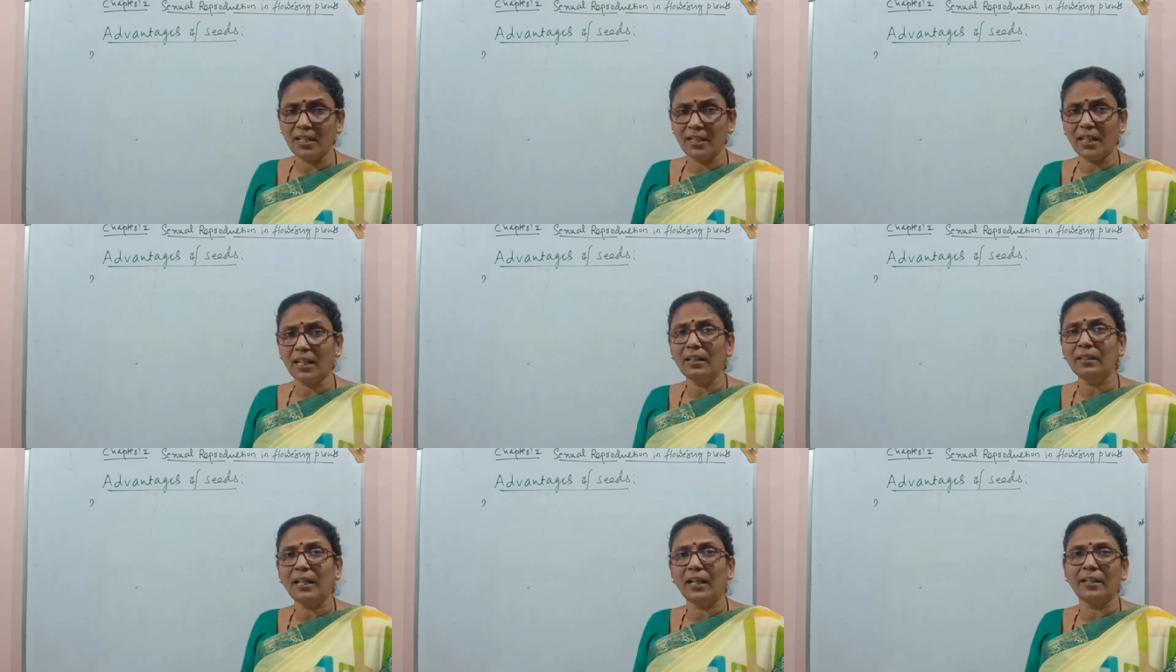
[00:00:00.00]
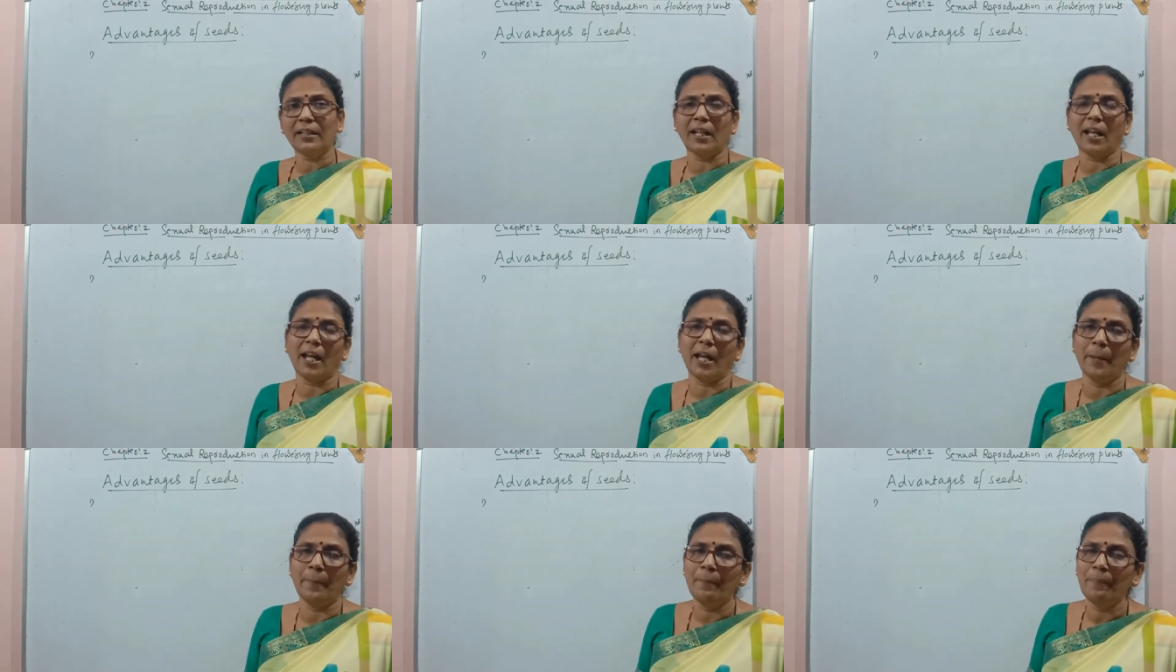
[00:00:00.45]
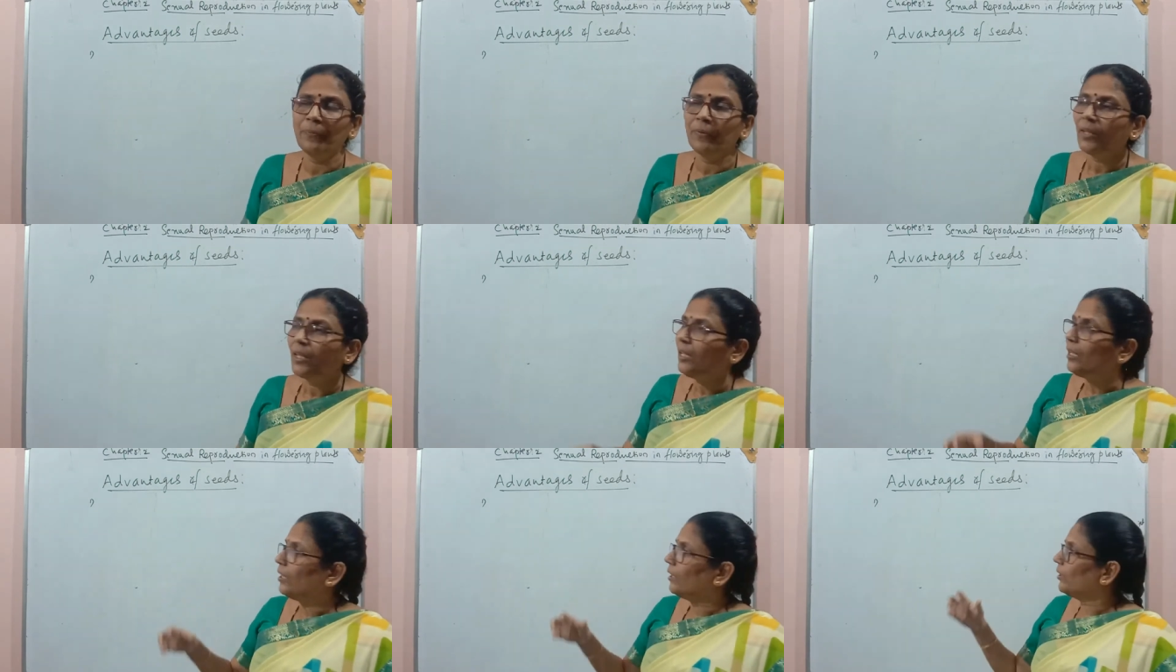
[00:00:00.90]
until that time
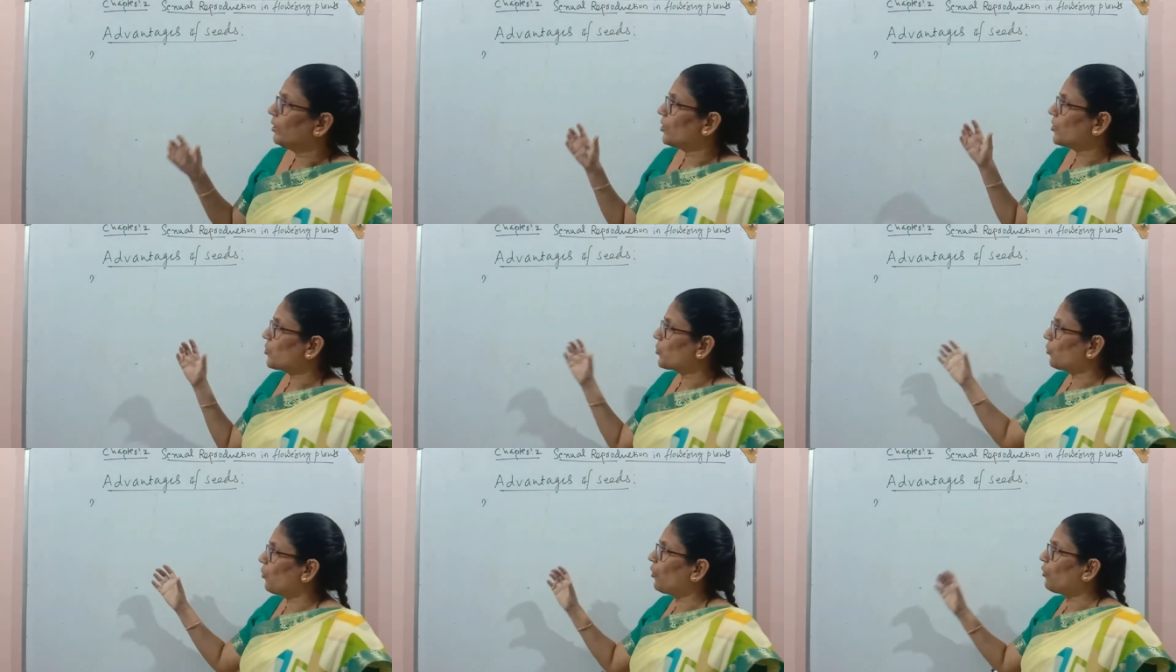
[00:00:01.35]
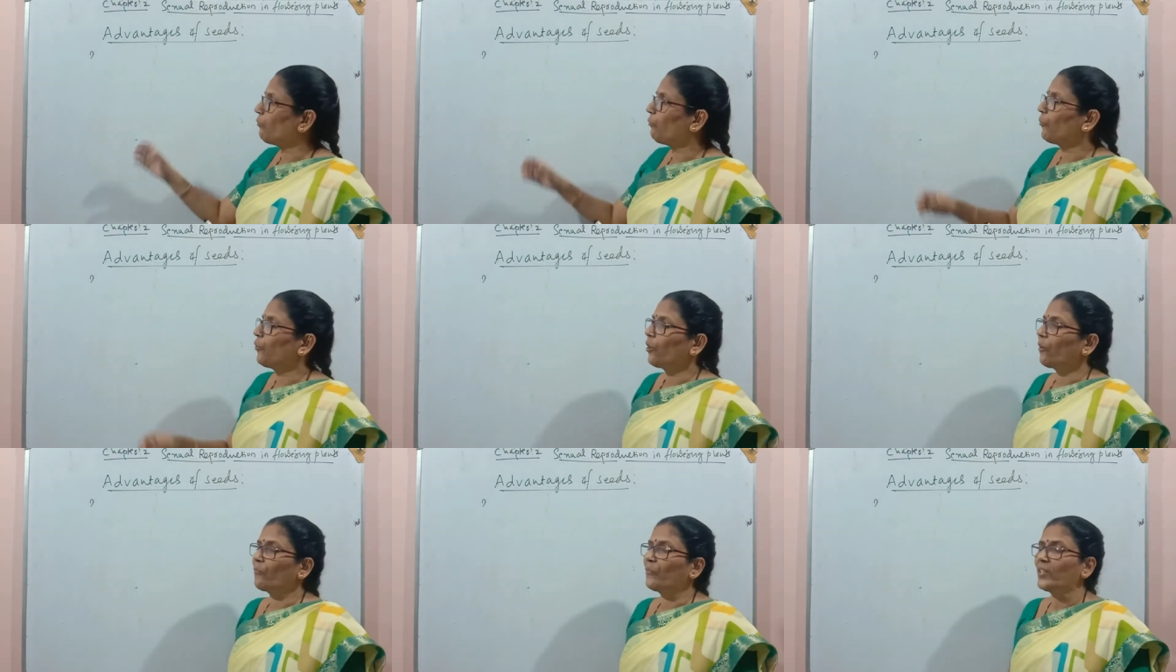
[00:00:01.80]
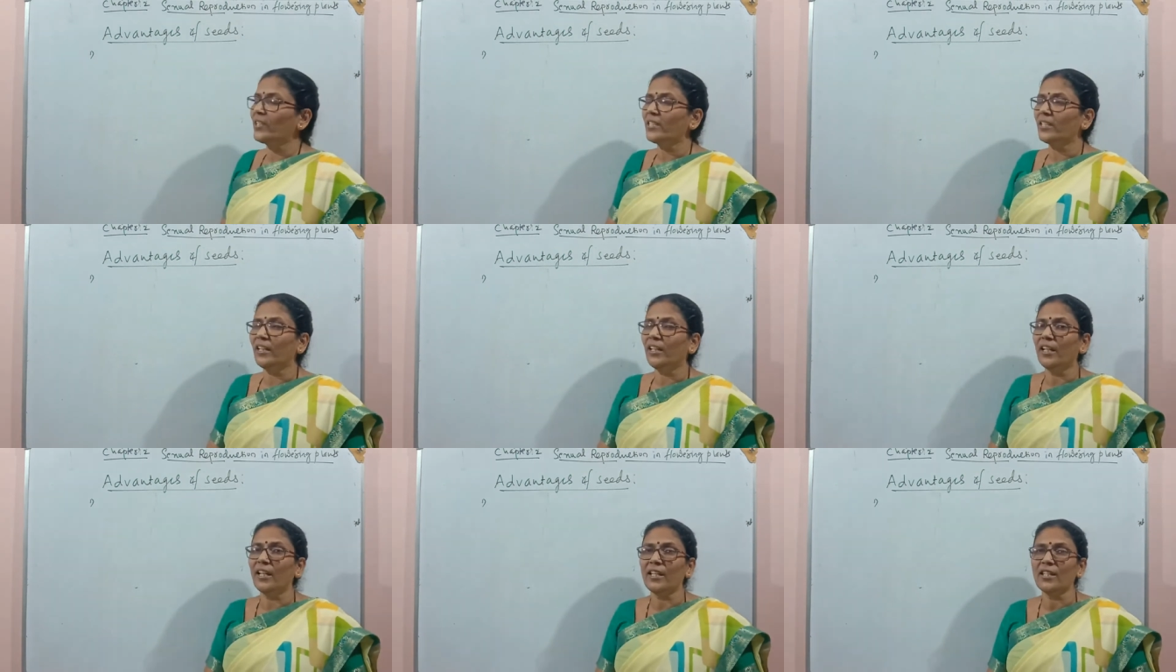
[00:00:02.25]
the stored food of the
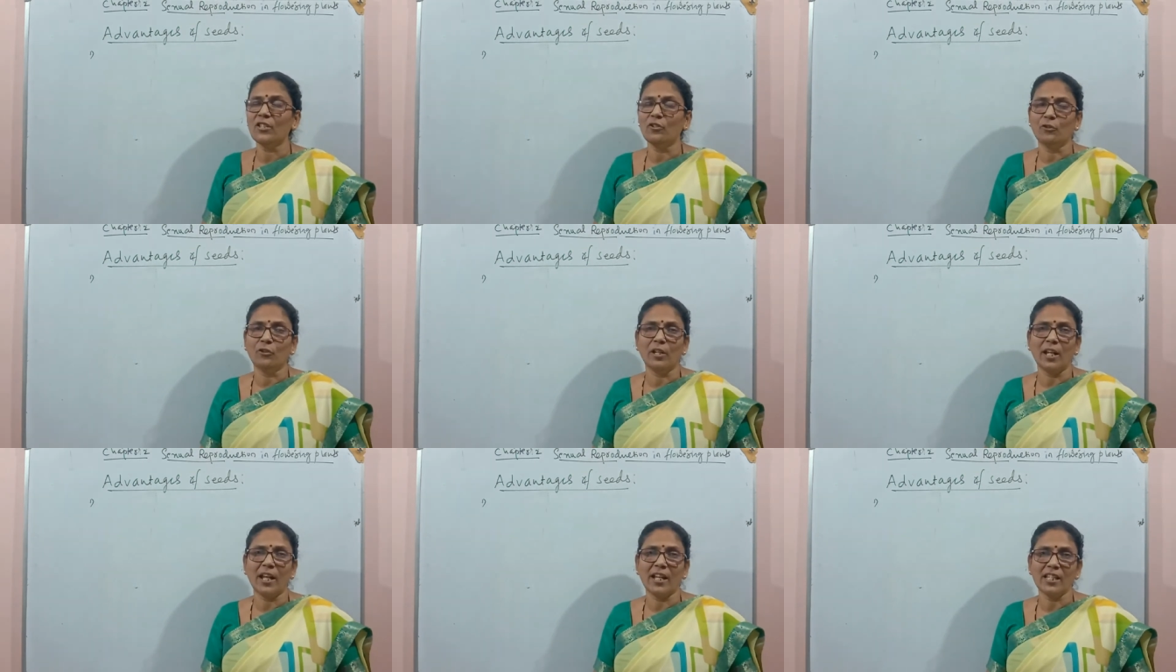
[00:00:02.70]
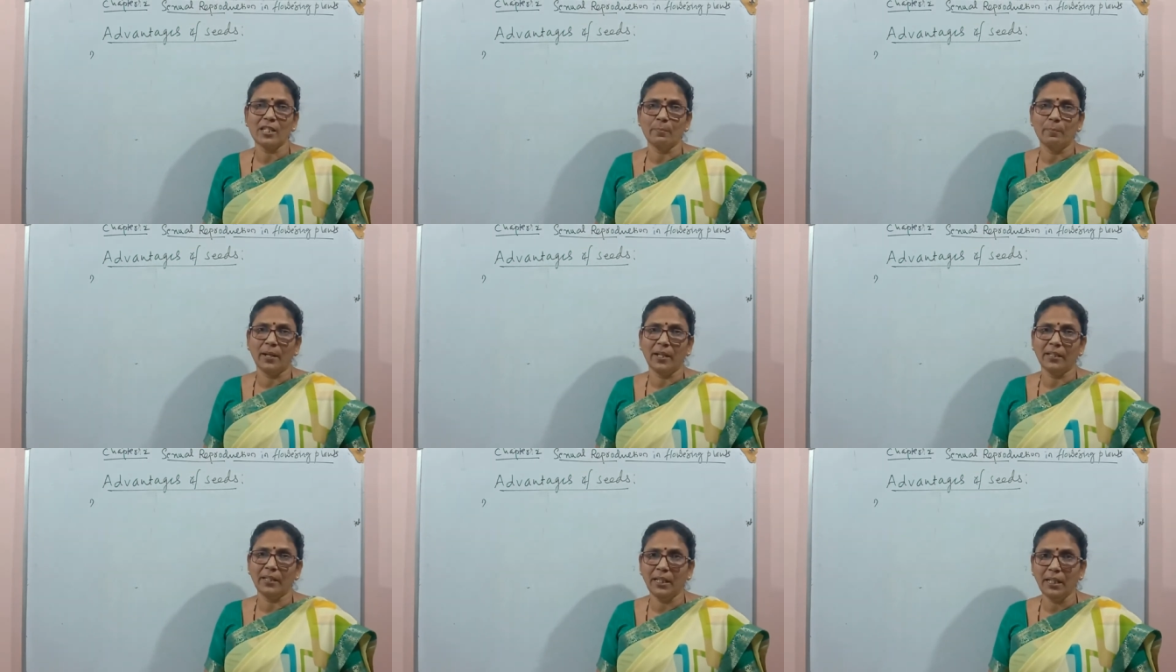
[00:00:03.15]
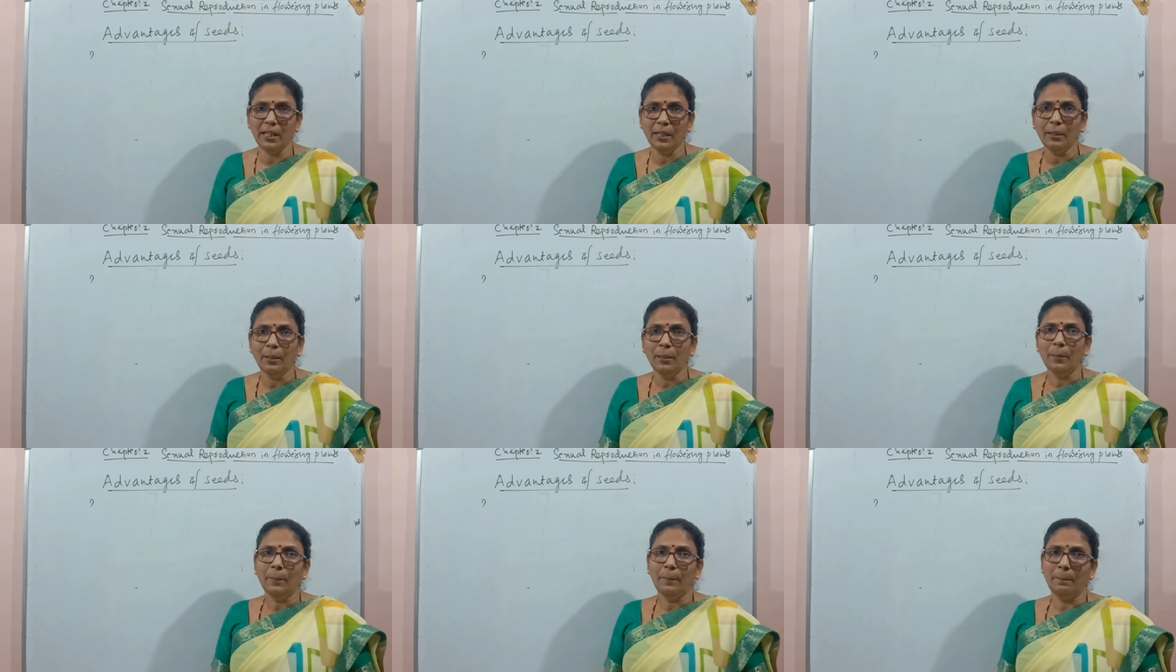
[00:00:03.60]
seed is utilized by the
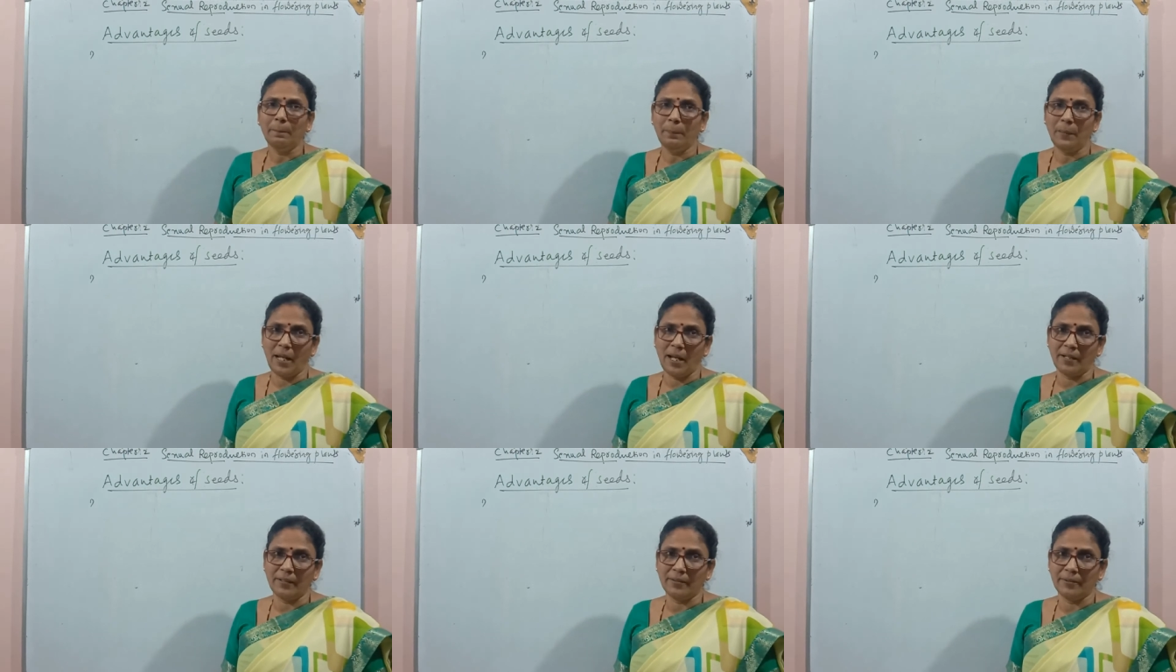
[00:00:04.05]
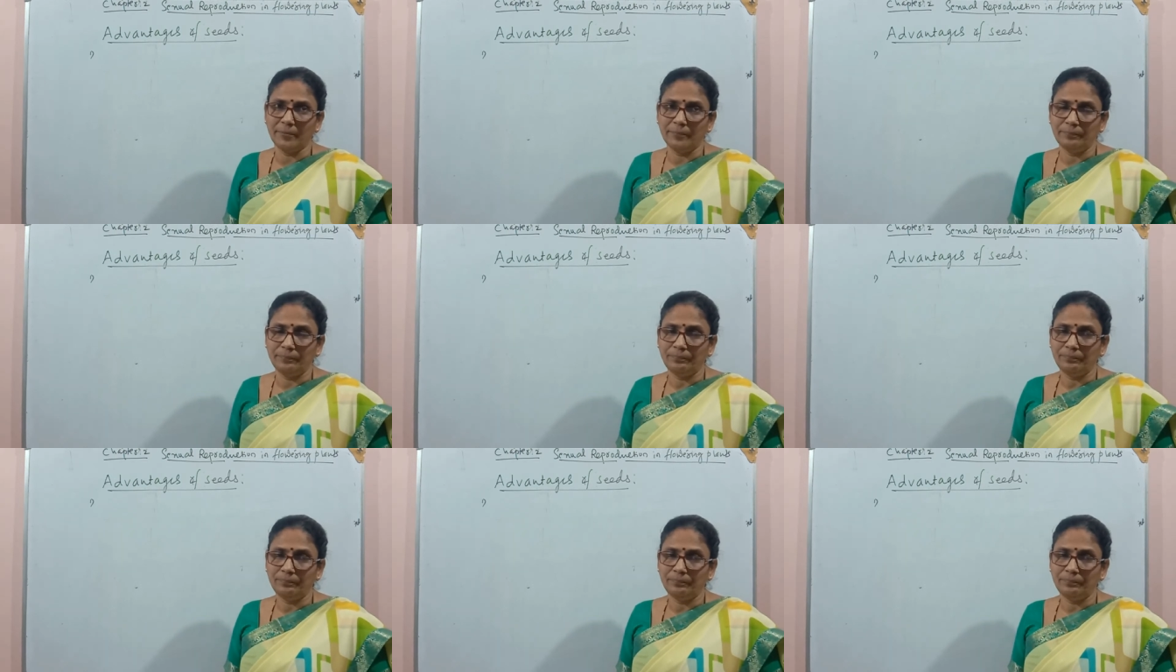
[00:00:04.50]
plant.